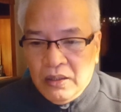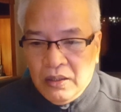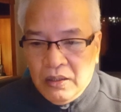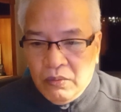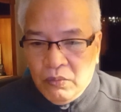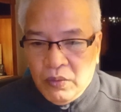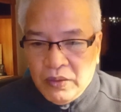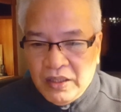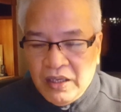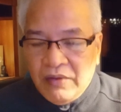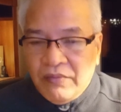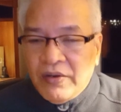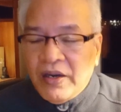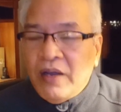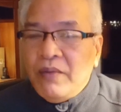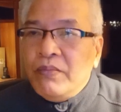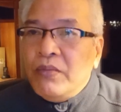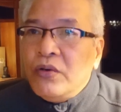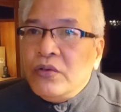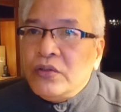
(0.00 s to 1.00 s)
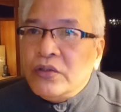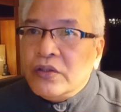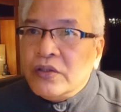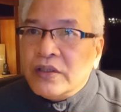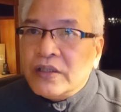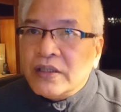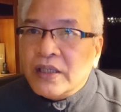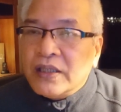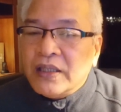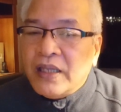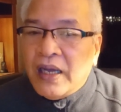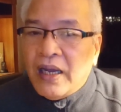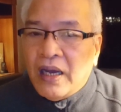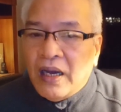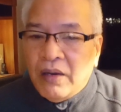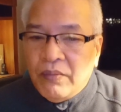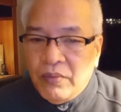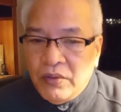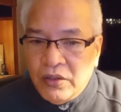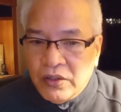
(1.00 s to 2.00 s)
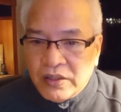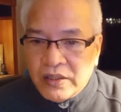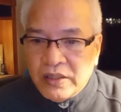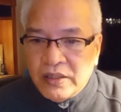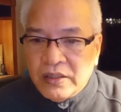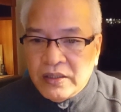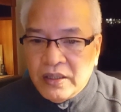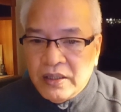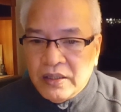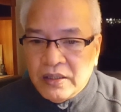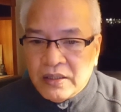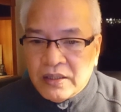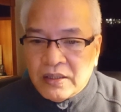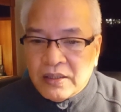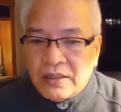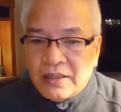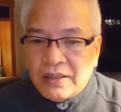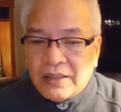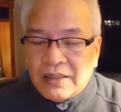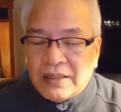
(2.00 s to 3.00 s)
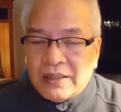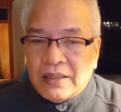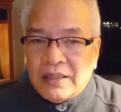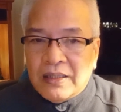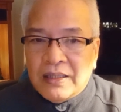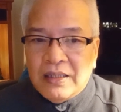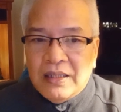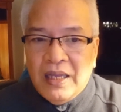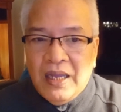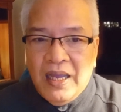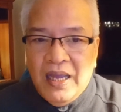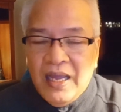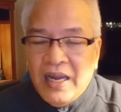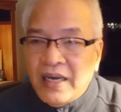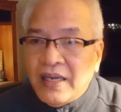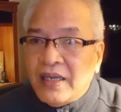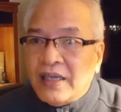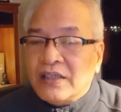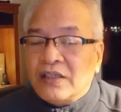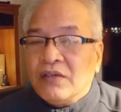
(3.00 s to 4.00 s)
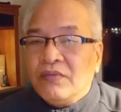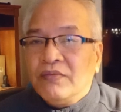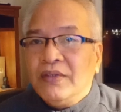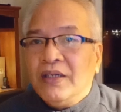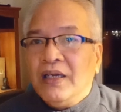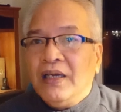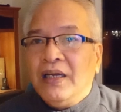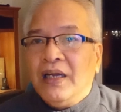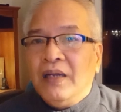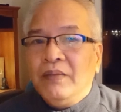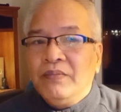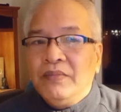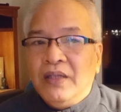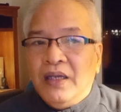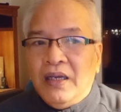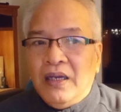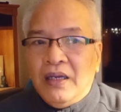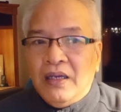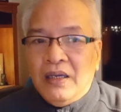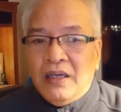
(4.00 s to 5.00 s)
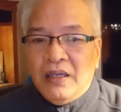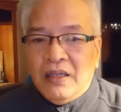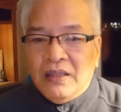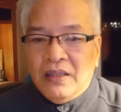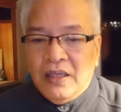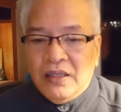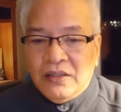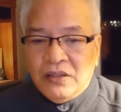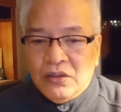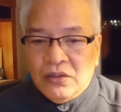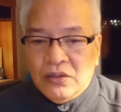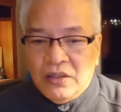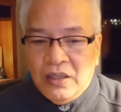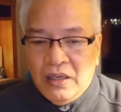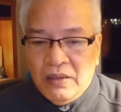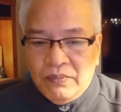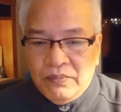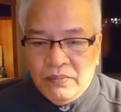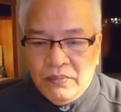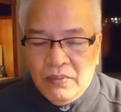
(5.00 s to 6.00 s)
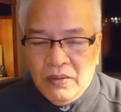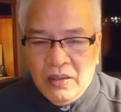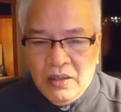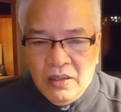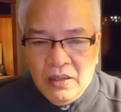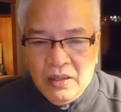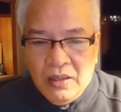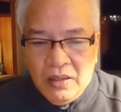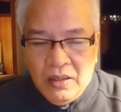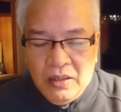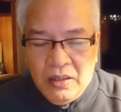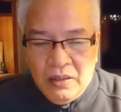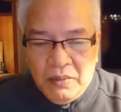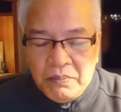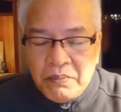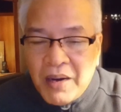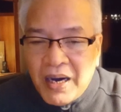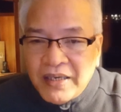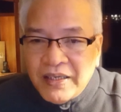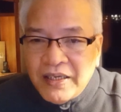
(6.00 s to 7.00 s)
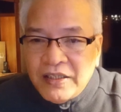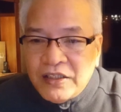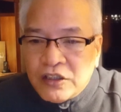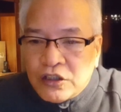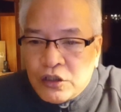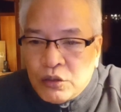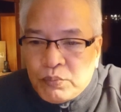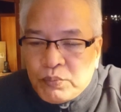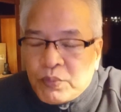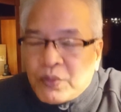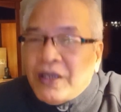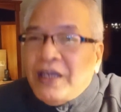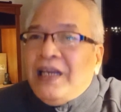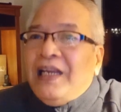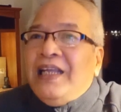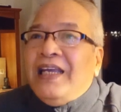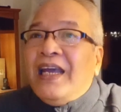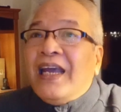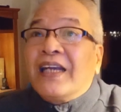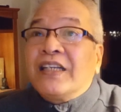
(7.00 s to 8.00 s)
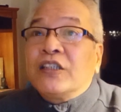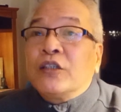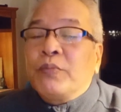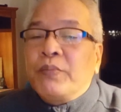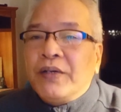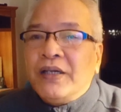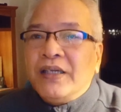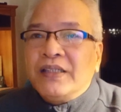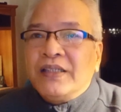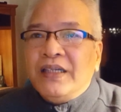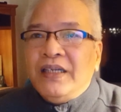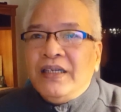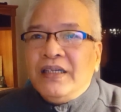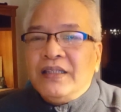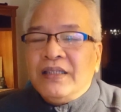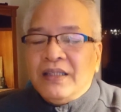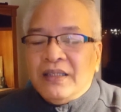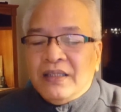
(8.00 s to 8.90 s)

whatever emotions that they have in a certain areas of their life, they should have managed to freely express it.